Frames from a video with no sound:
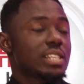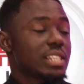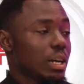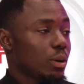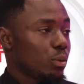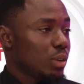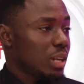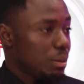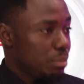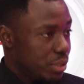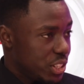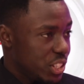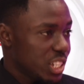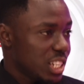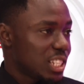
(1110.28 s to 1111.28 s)
I will
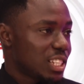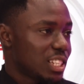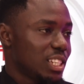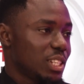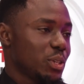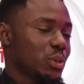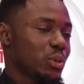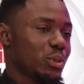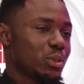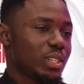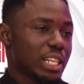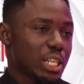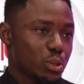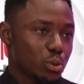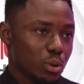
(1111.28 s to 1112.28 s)
appreciate the Hood
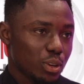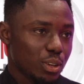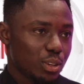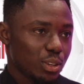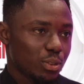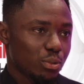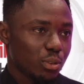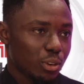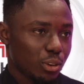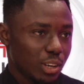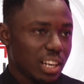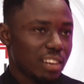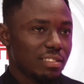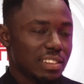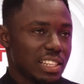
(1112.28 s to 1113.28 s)
Network for
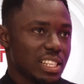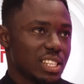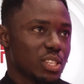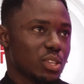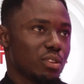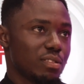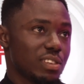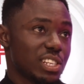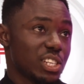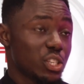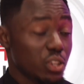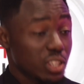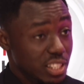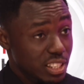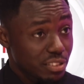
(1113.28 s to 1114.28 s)
having this
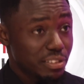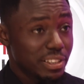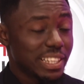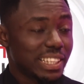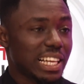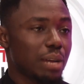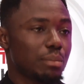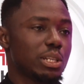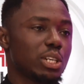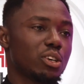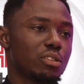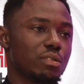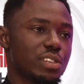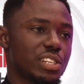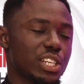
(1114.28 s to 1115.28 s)
conversation. It's a very timely
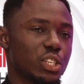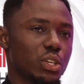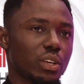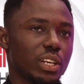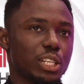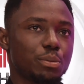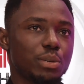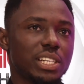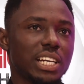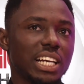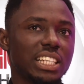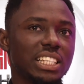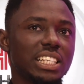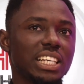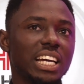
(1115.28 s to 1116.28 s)
conversation,
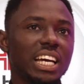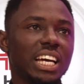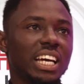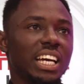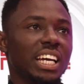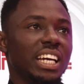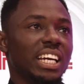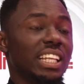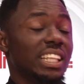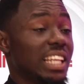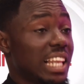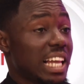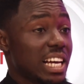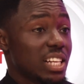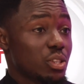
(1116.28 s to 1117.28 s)
especially in the
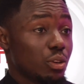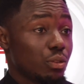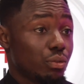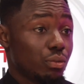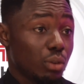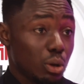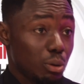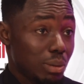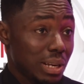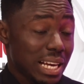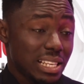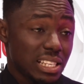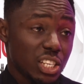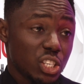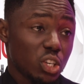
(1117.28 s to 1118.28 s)
light of
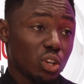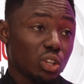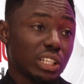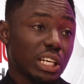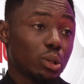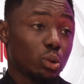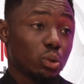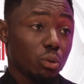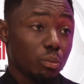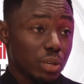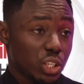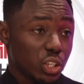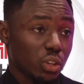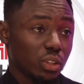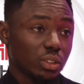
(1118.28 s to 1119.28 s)
globalization and
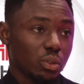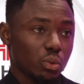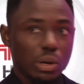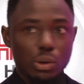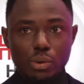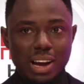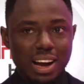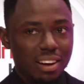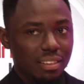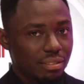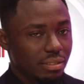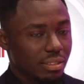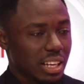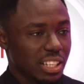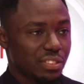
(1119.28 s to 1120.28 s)
automation, where we have
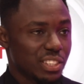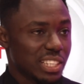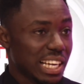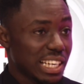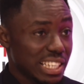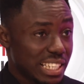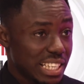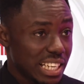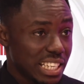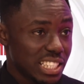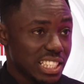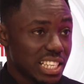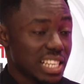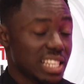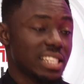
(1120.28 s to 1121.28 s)
artificial
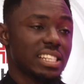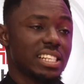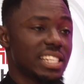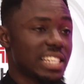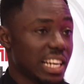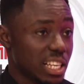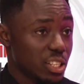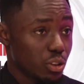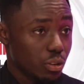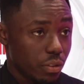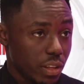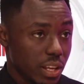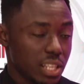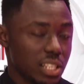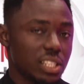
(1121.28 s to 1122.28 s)
intelligence, Internet of
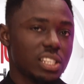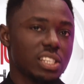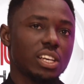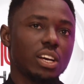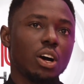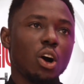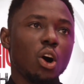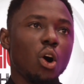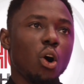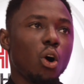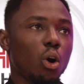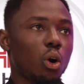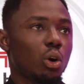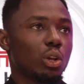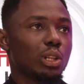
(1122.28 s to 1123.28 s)
Things,
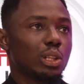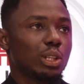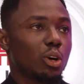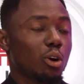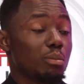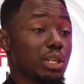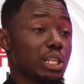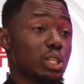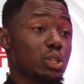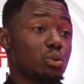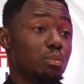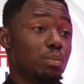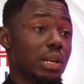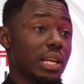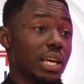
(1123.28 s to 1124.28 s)
all coming into
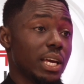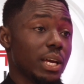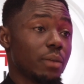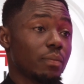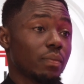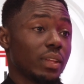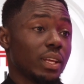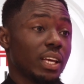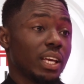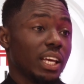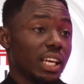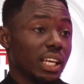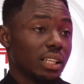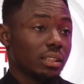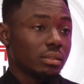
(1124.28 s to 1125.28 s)
play
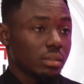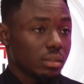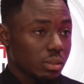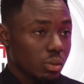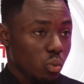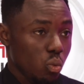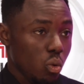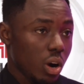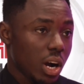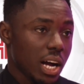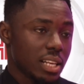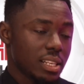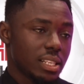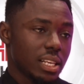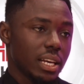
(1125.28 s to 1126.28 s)
in
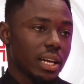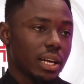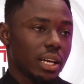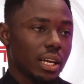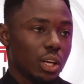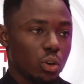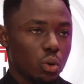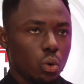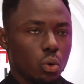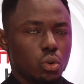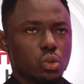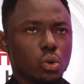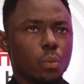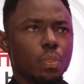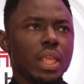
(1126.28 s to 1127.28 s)
workers' role.
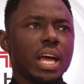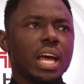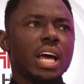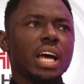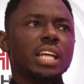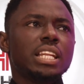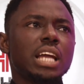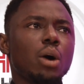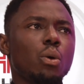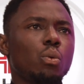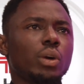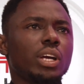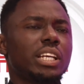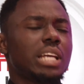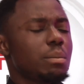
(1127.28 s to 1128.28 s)
So now,
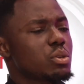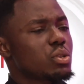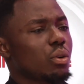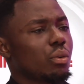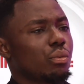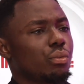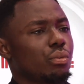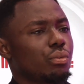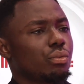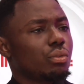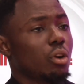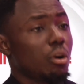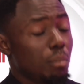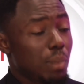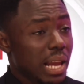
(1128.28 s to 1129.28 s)
in terms of
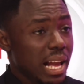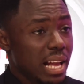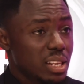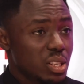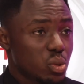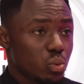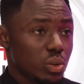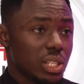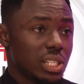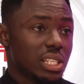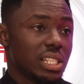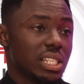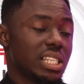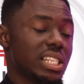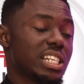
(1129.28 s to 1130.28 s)
compliance with
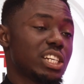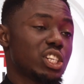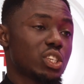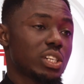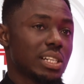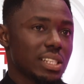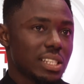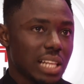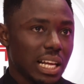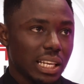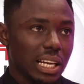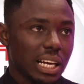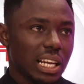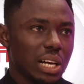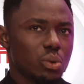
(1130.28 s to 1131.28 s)
the international
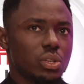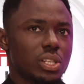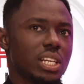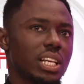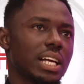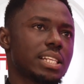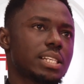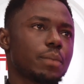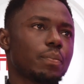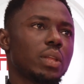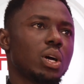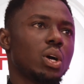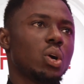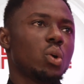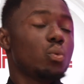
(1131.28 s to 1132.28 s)
standard, I would say that
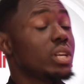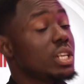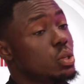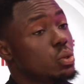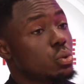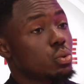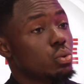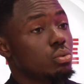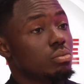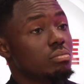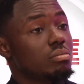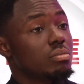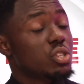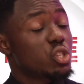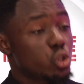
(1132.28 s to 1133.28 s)
we need to
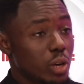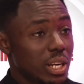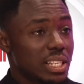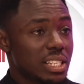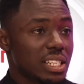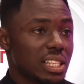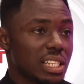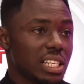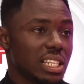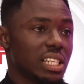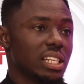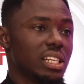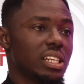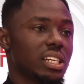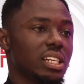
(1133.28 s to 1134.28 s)
strengthen
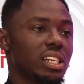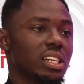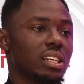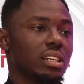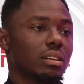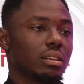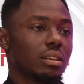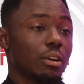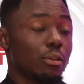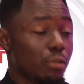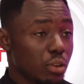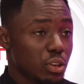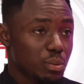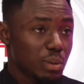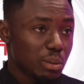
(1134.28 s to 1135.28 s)
the
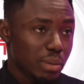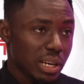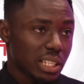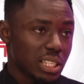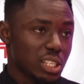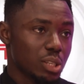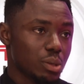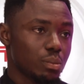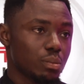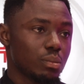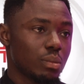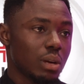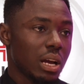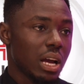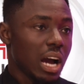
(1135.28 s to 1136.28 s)
enforcement mechanism
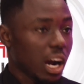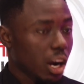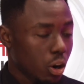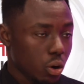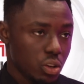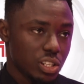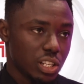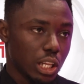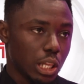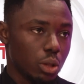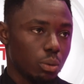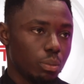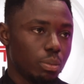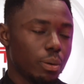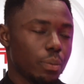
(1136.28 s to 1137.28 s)
across the globe.